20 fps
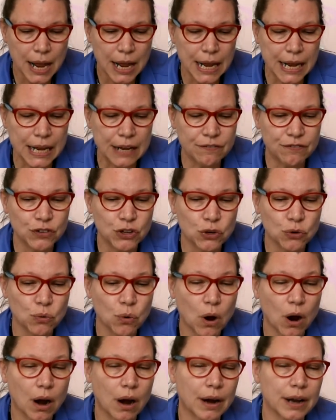If
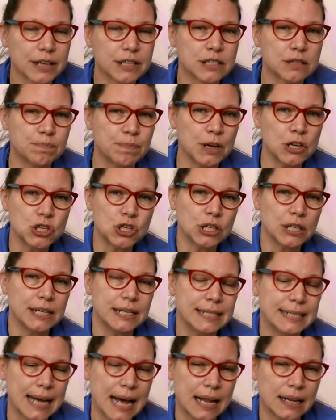you are especially
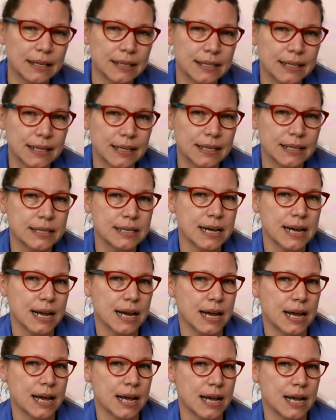talented
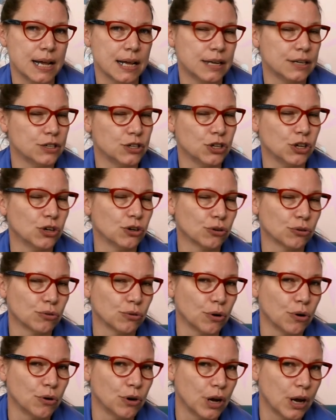and your
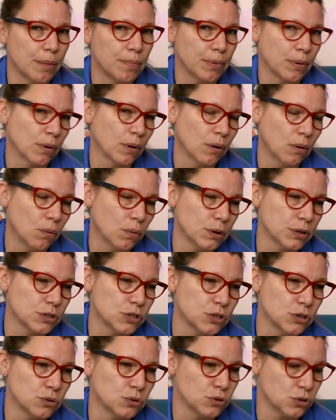grown-up
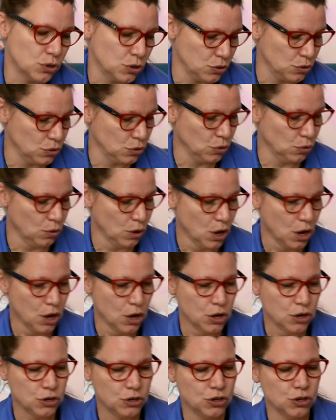wants you to
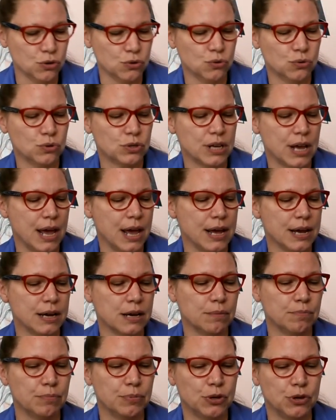use a
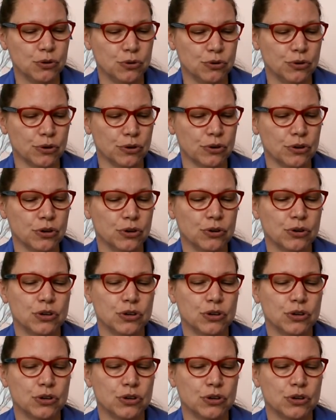computer, you